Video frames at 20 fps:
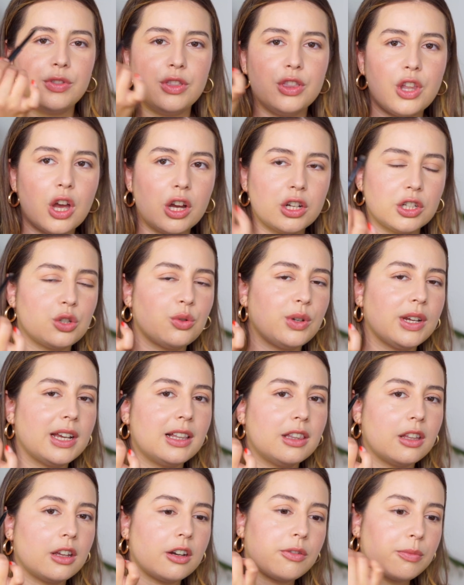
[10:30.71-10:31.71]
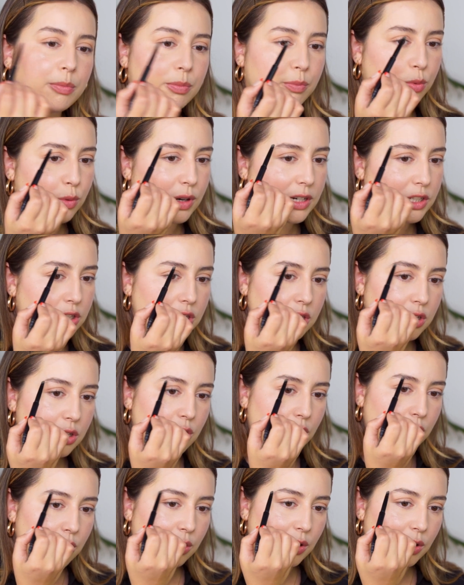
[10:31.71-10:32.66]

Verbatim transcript: not doing a lot of pressure so